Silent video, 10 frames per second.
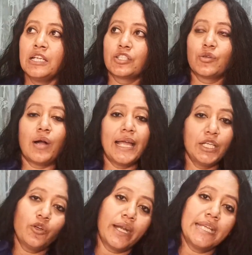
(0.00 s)
so I
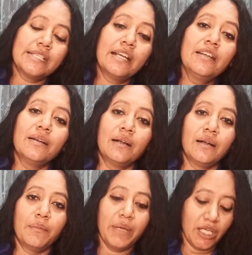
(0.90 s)
donated
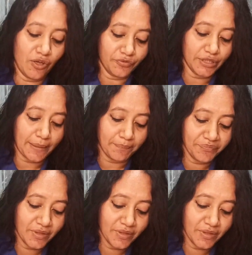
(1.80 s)
many of them.